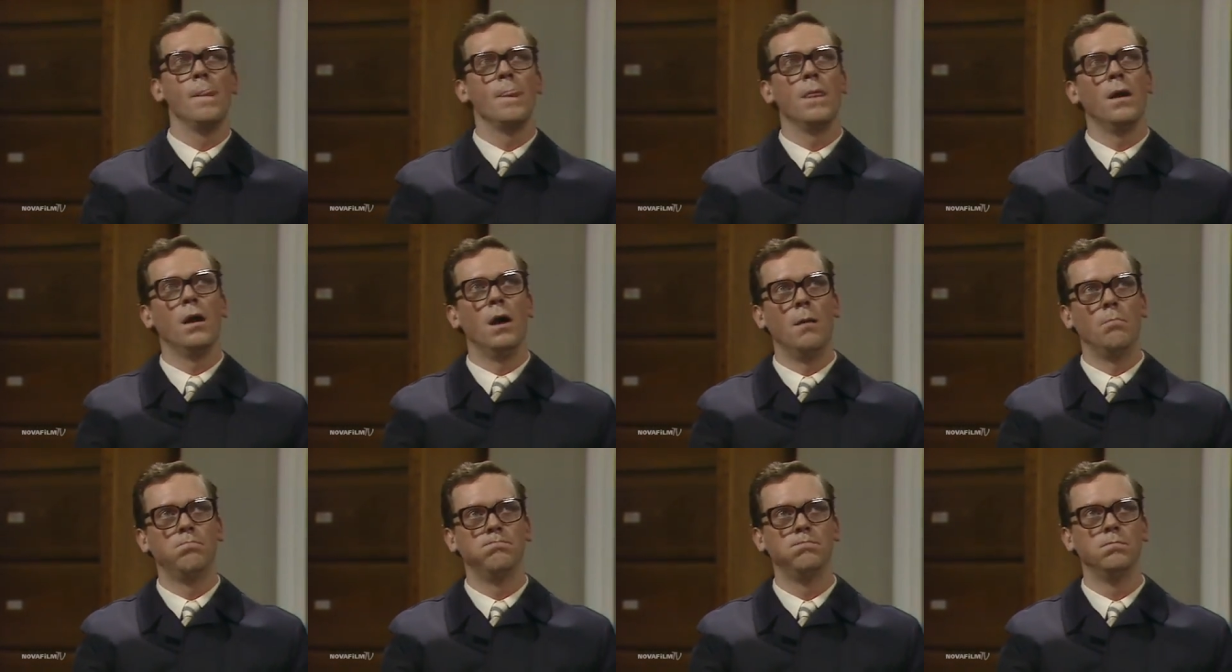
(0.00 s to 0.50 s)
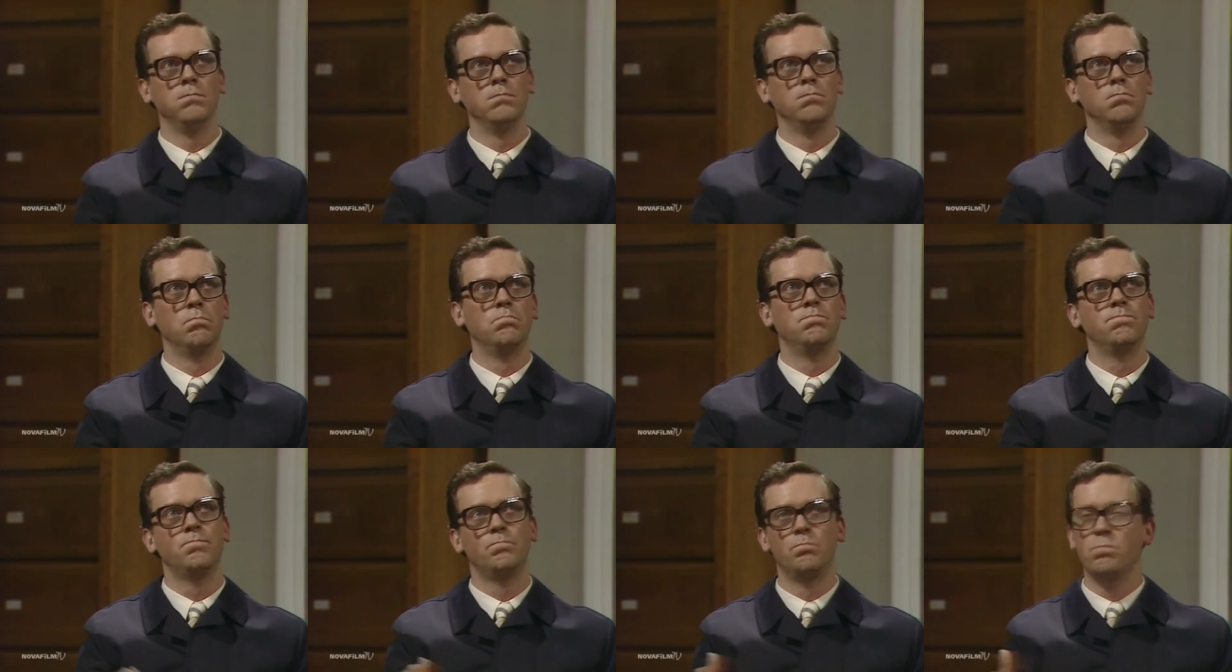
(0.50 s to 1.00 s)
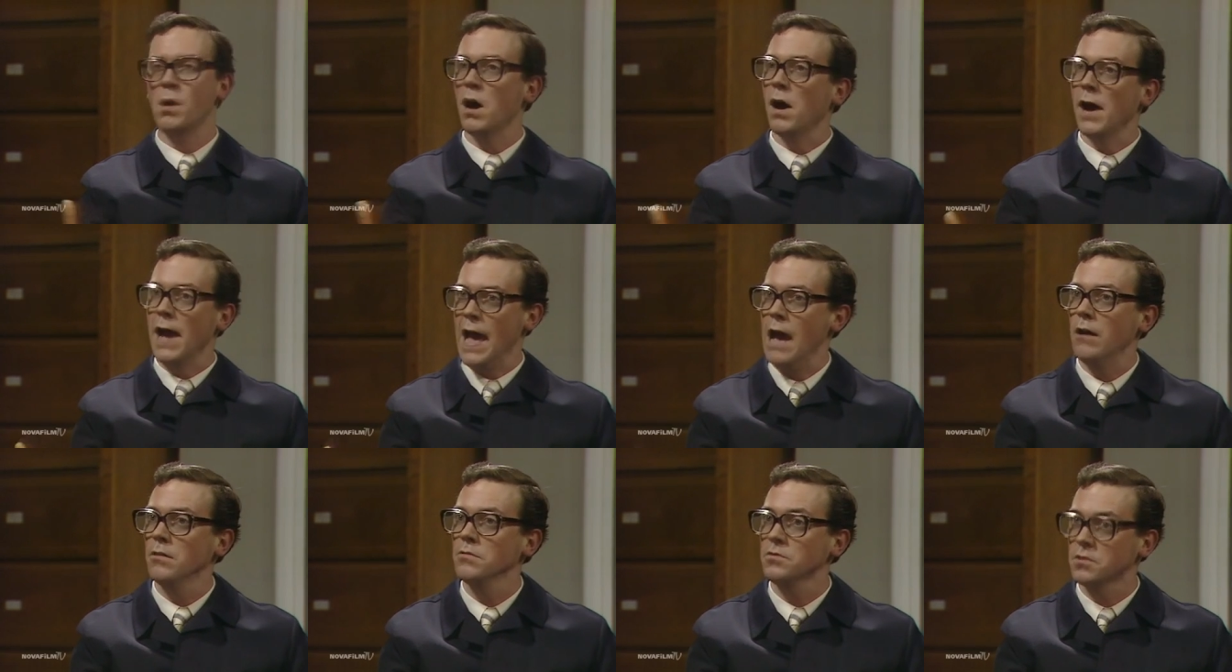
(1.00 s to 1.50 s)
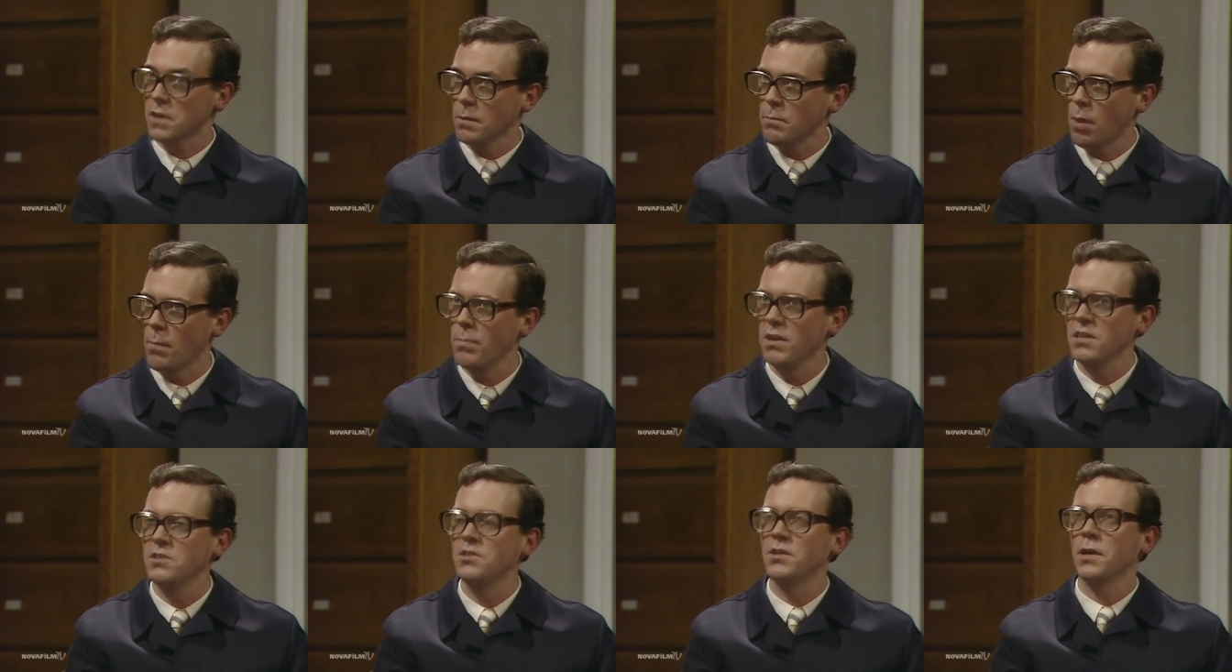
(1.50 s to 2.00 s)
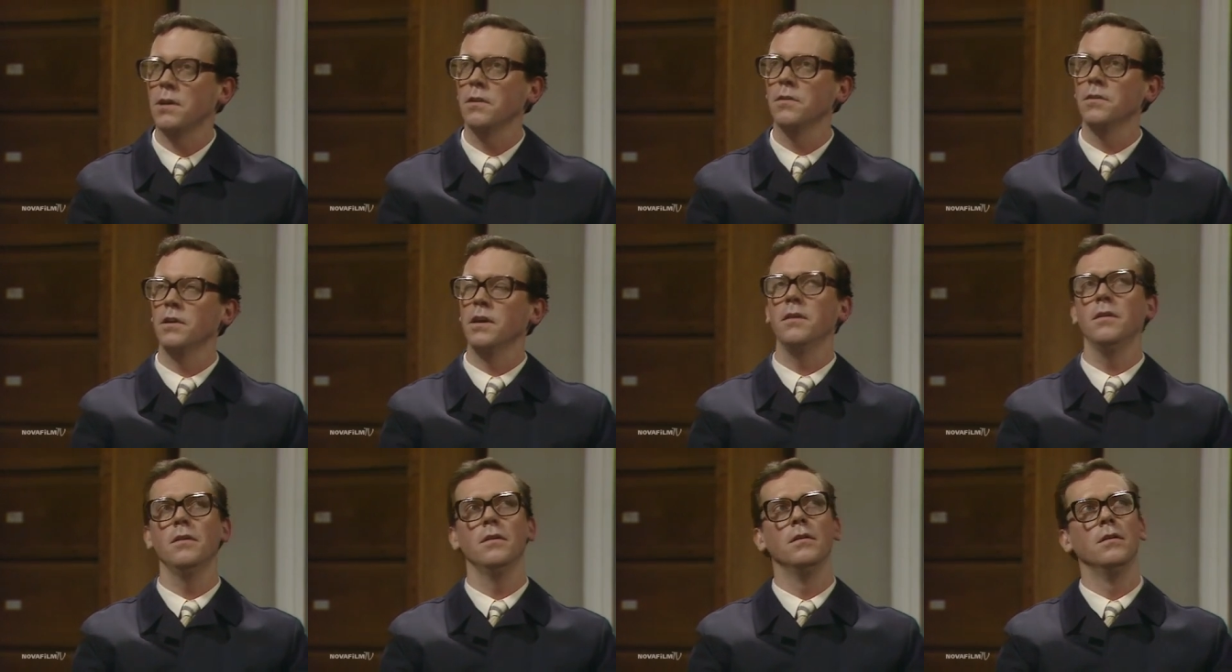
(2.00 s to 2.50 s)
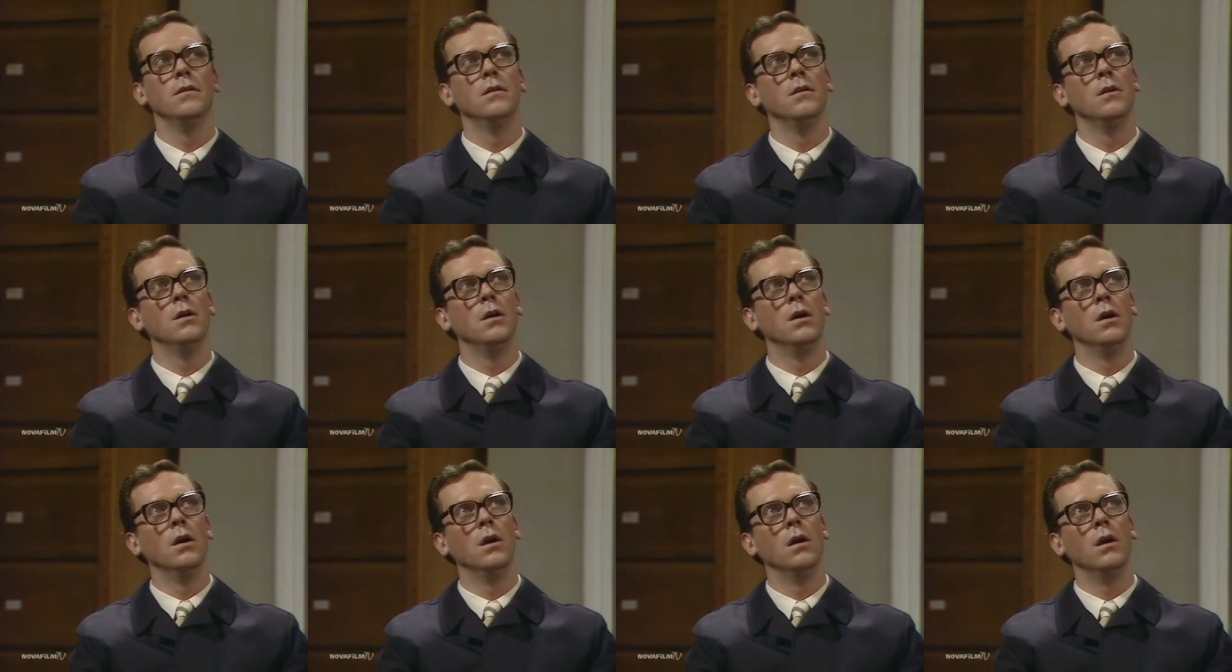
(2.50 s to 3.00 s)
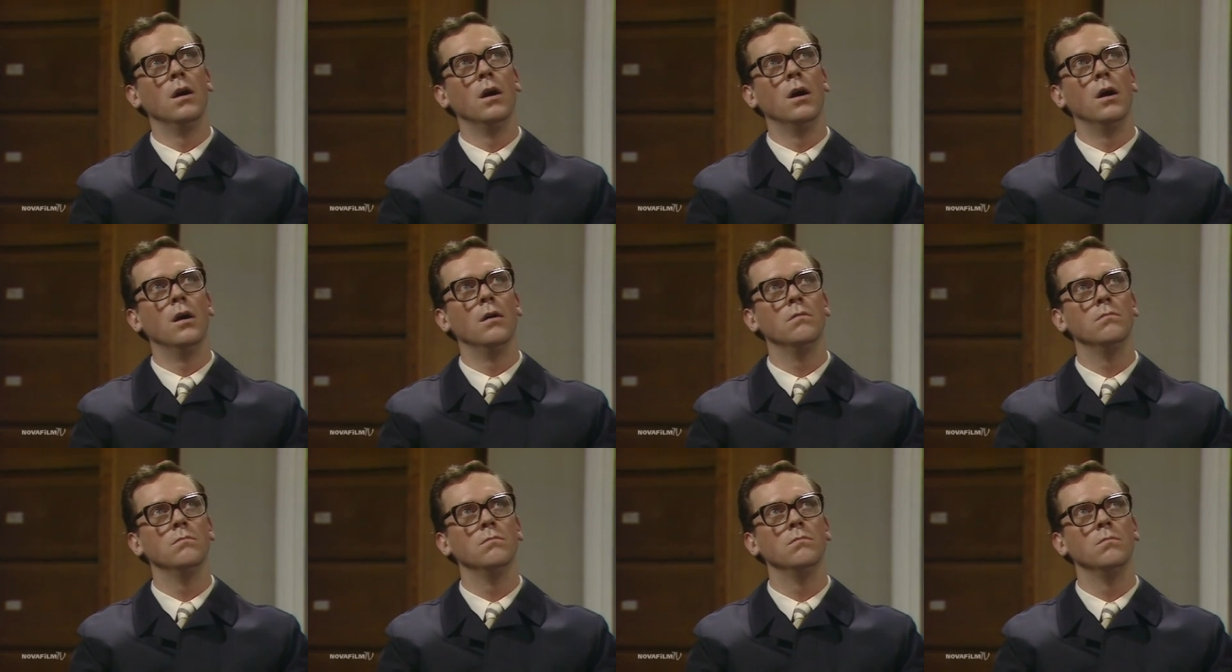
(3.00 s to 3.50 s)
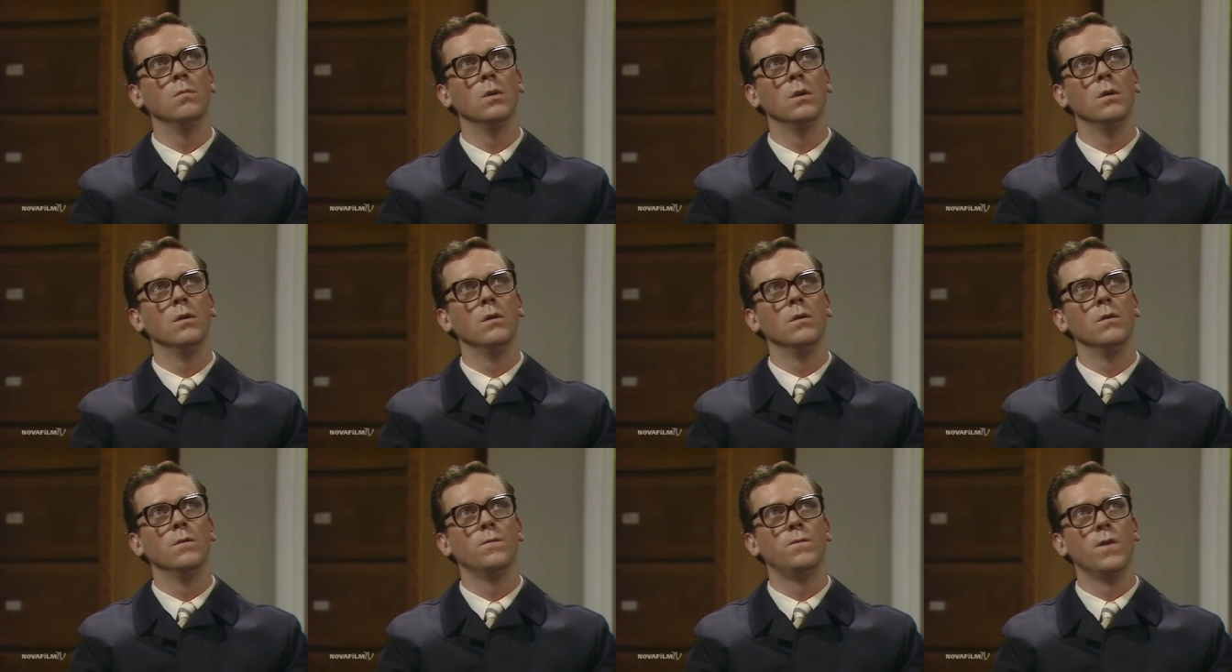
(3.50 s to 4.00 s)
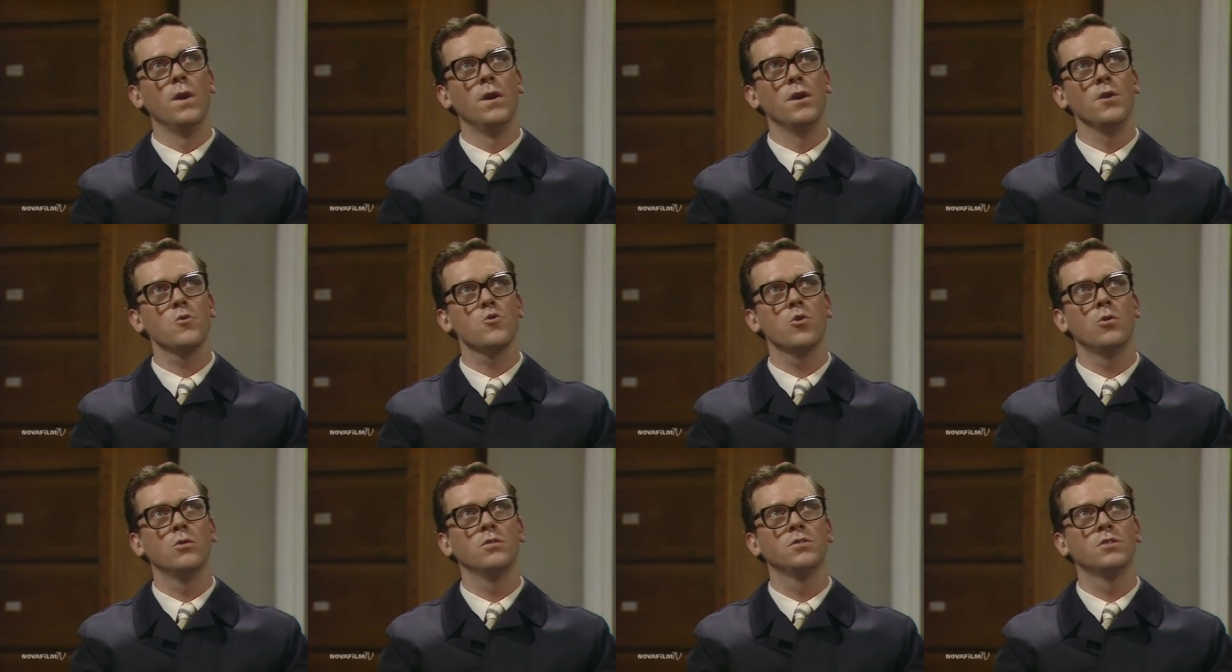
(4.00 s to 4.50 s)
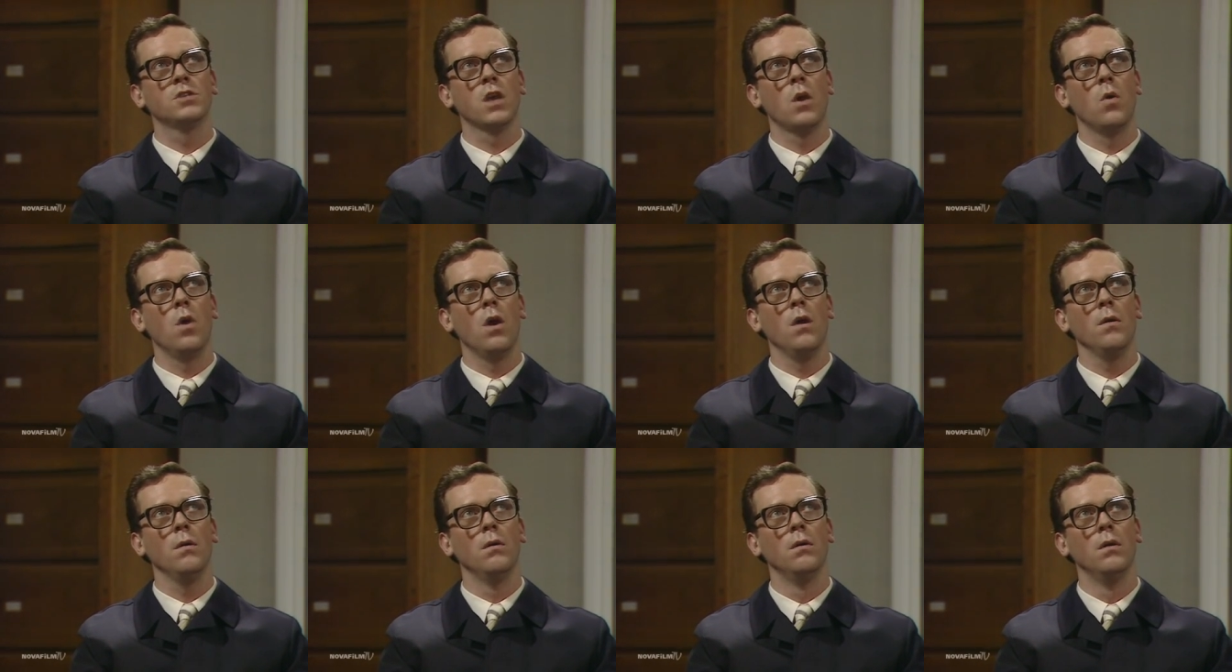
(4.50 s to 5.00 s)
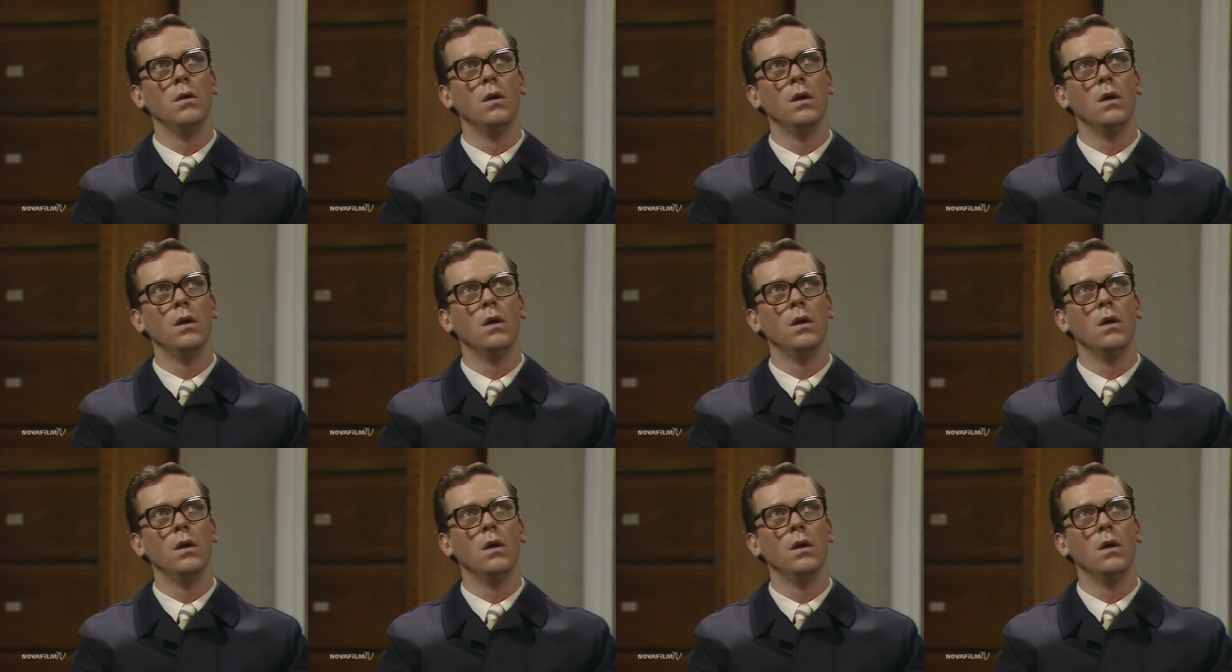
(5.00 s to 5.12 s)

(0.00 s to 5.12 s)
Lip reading: buy a house, get properly settled in, furniture and so on,